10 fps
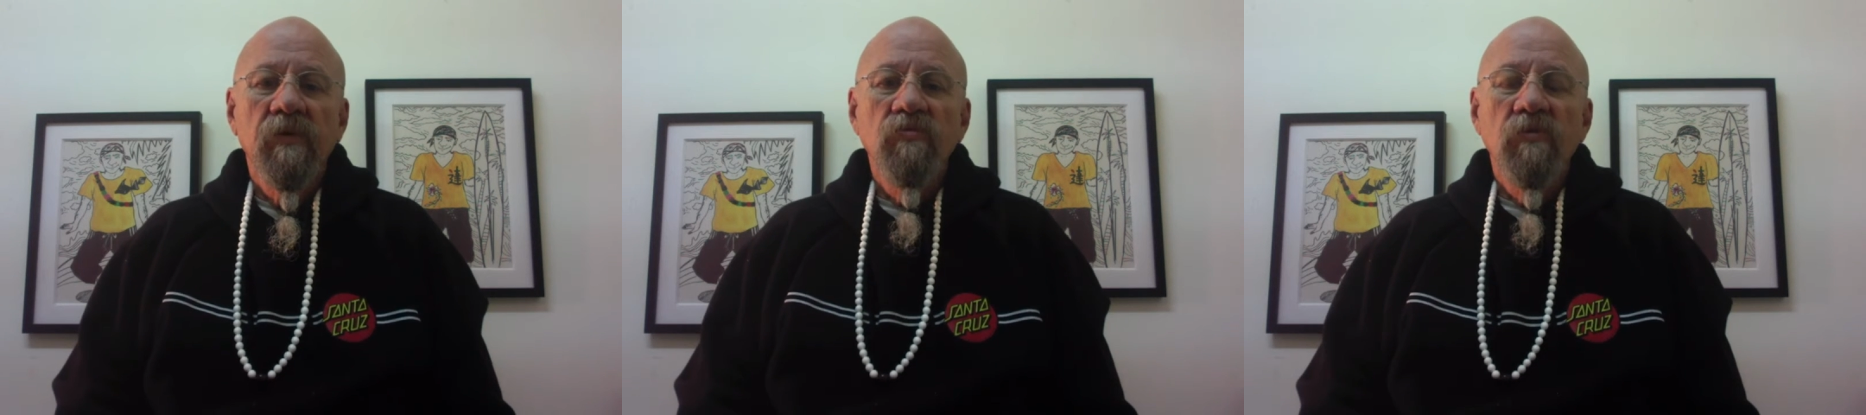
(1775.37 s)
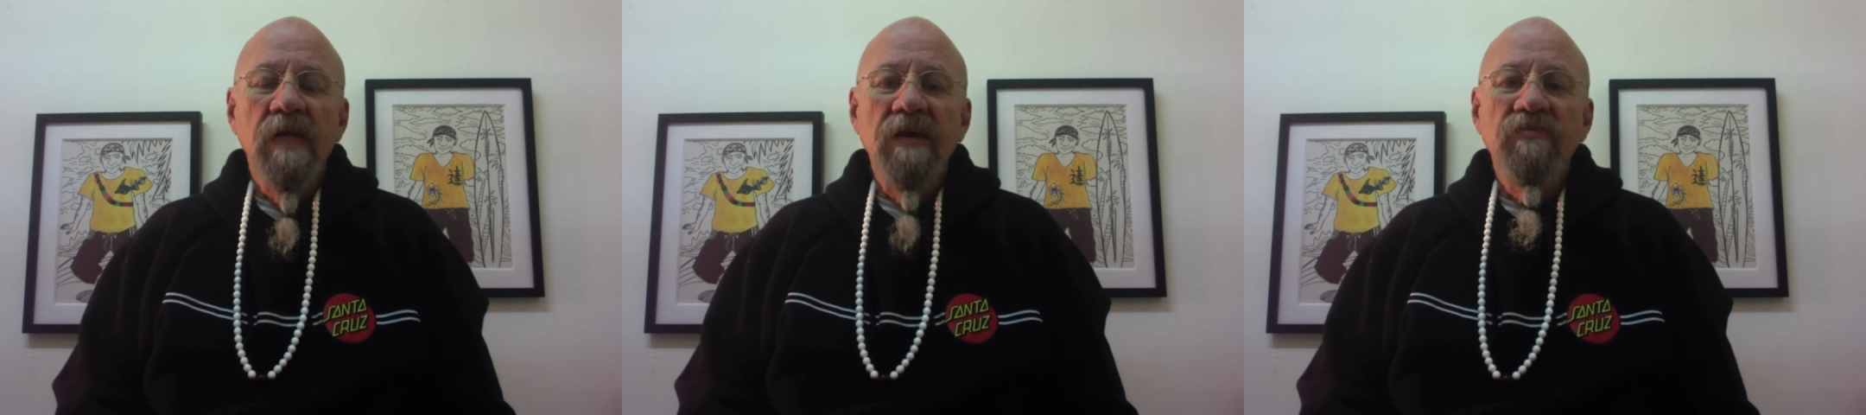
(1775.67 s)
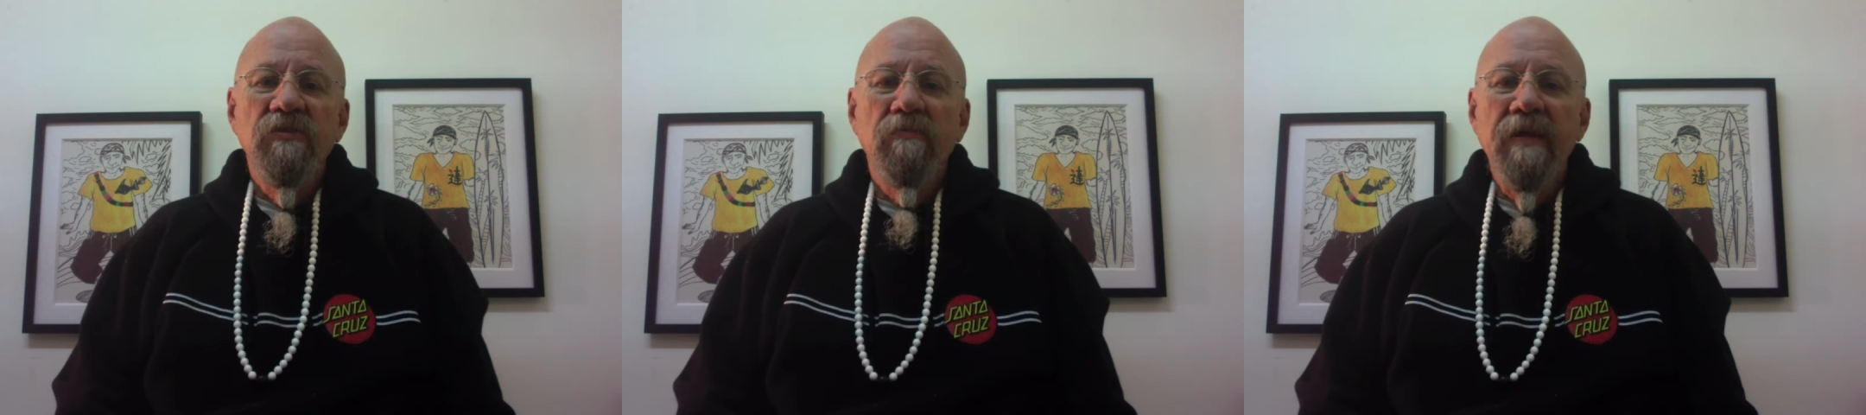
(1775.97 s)
So now
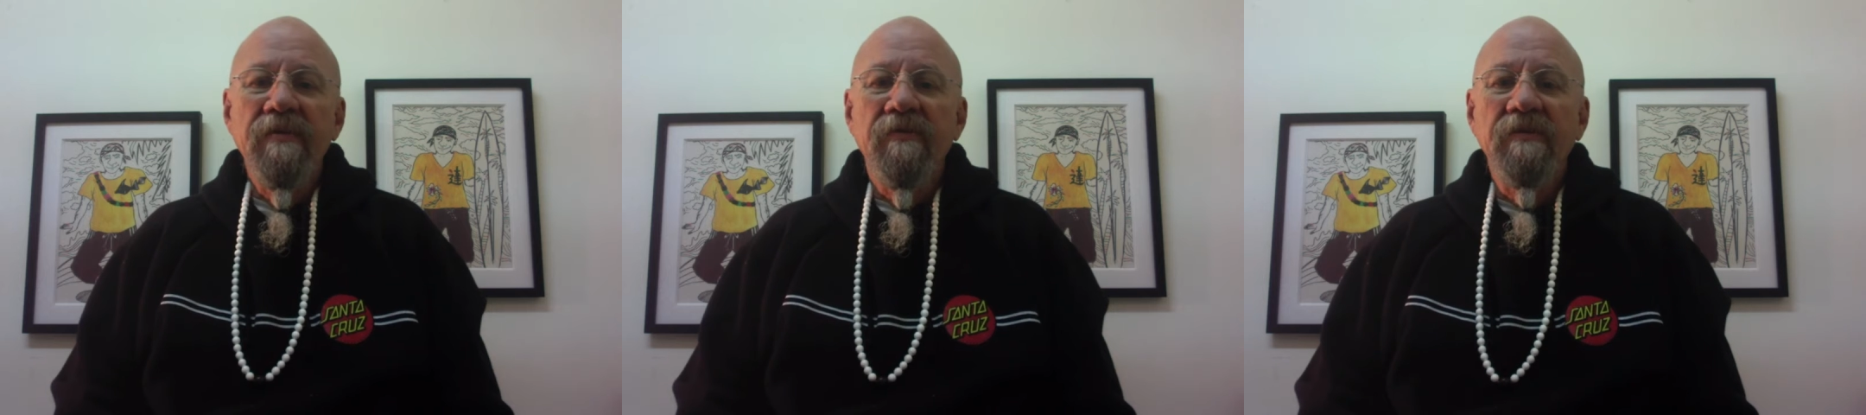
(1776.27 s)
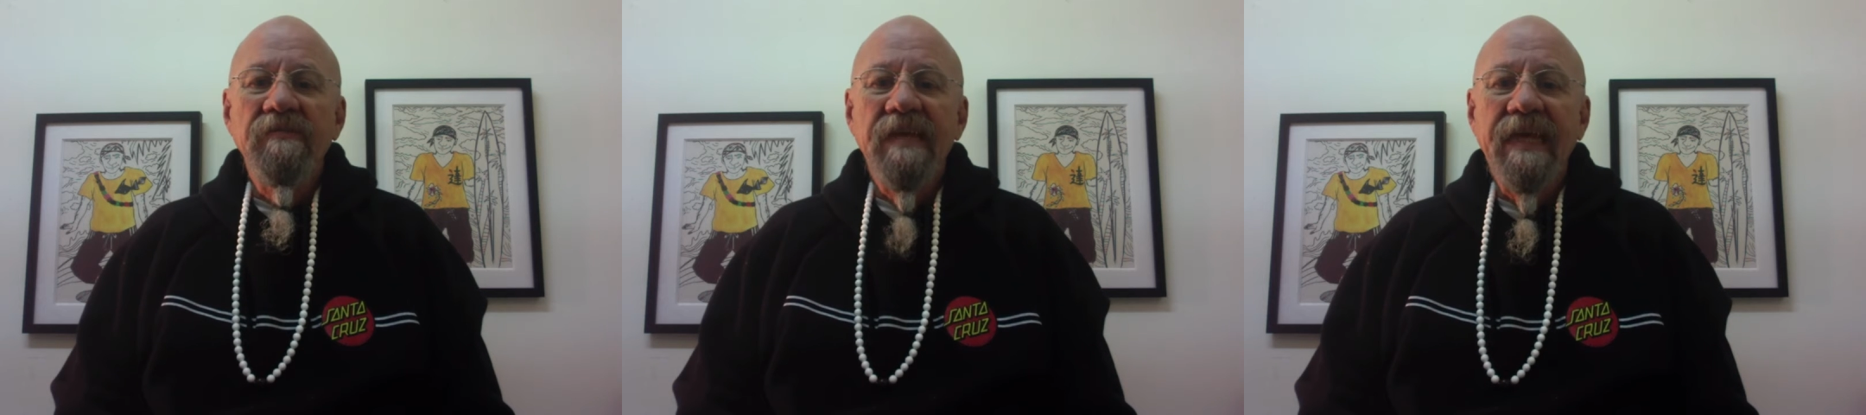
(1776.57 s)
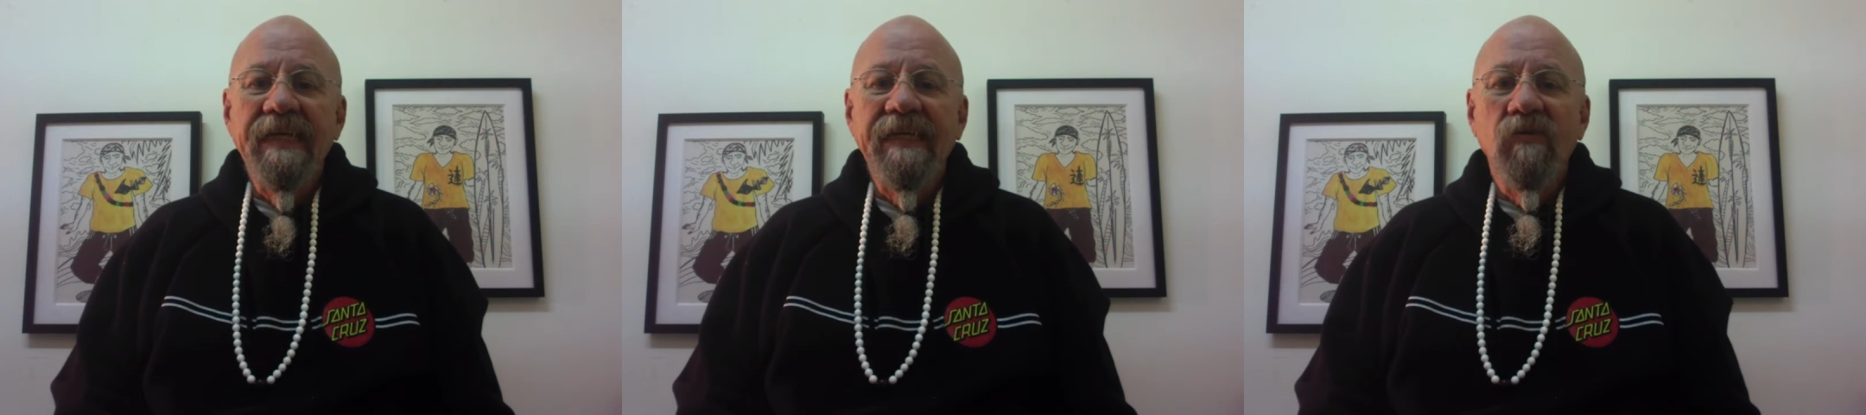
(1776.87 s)
surrender is
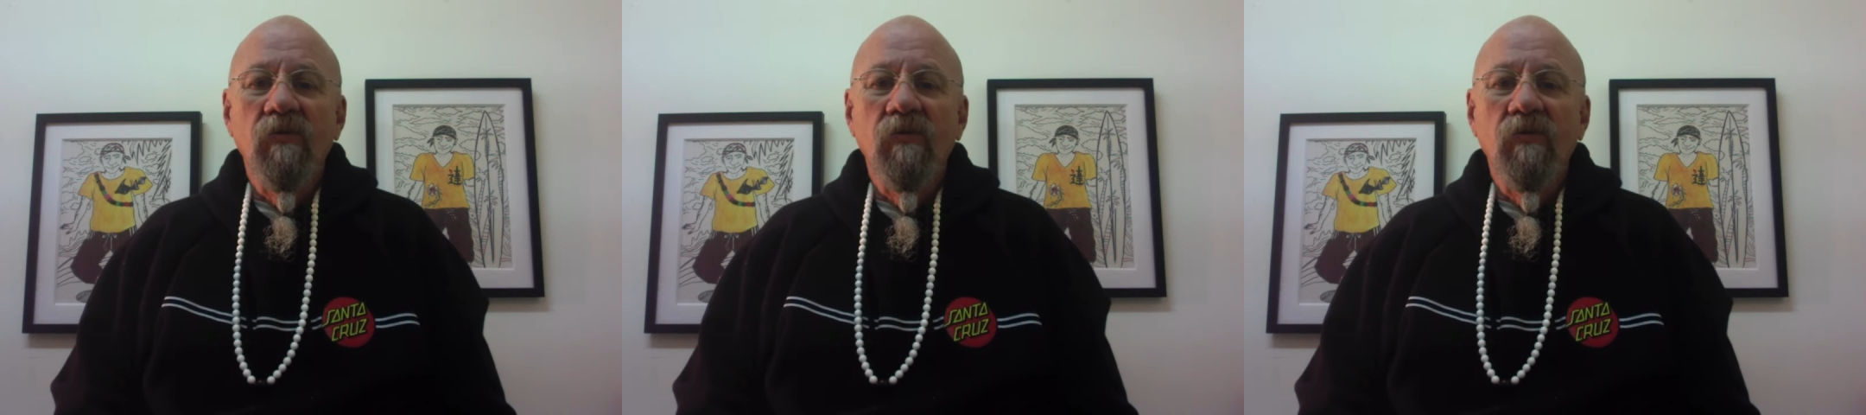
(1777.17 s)
taking